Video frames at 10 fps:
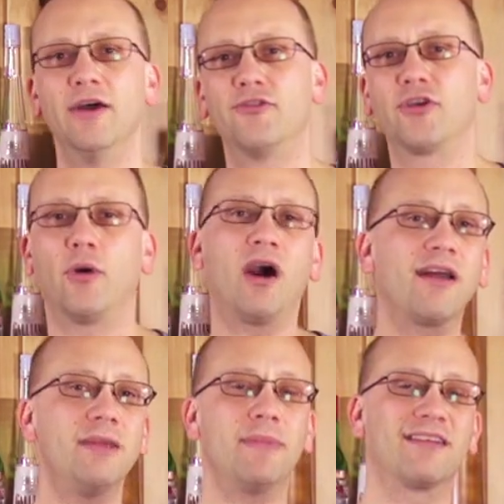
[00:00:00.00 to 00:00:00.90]
So a
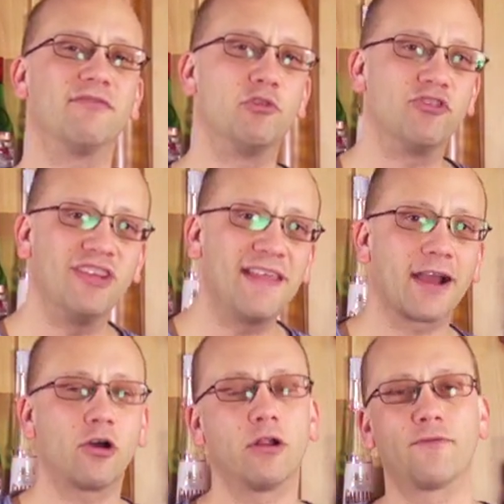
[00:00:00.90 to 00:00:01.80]
honey mix, if you see
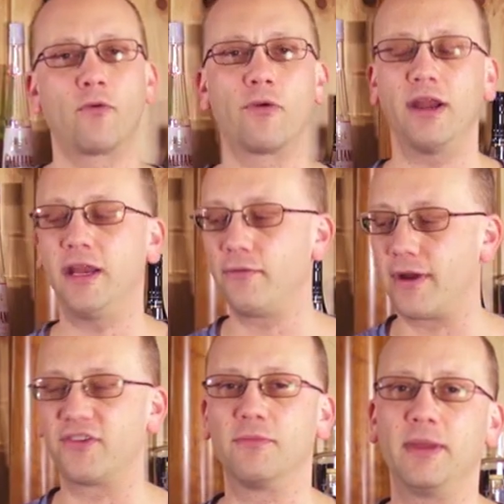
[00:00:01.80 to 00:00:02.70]
that call for in a
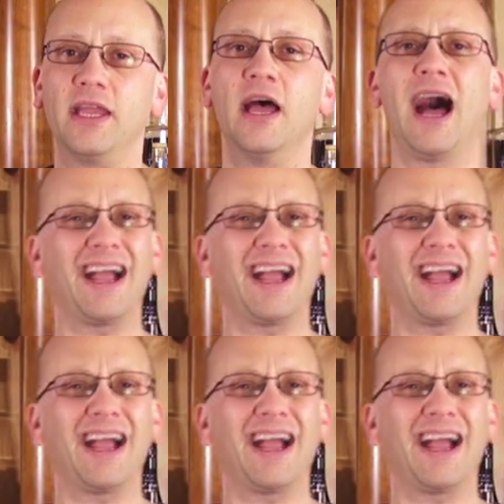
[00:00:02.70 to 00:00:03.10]
recipe,